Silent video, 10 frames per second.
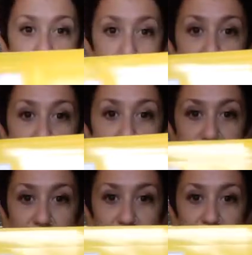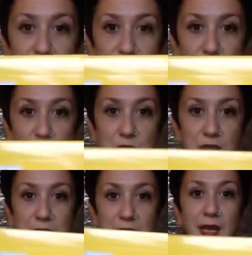own sewing
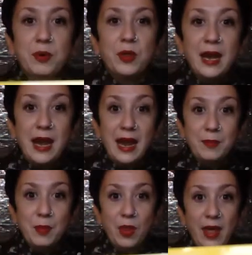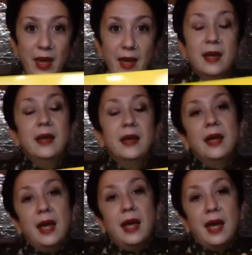folder, and they put their name on there.
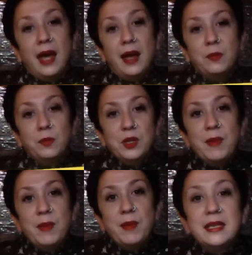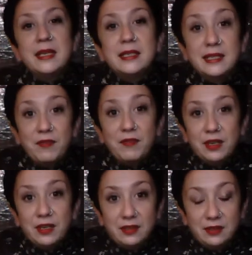And with my
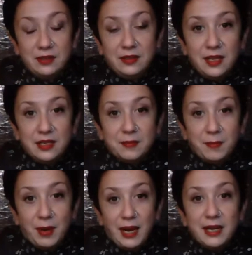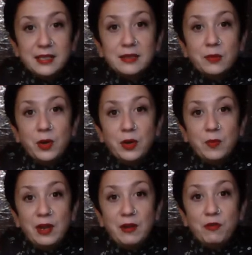7 years plus, we
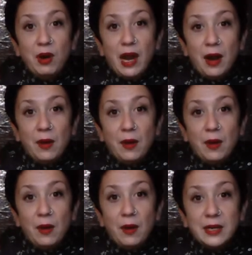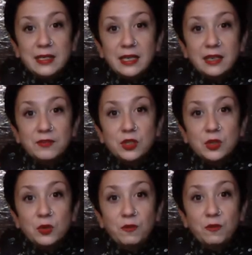all meet for an hour on a Wednesday after
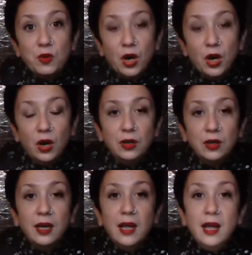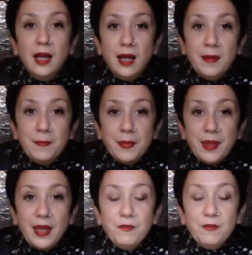school at 4 o'clock. And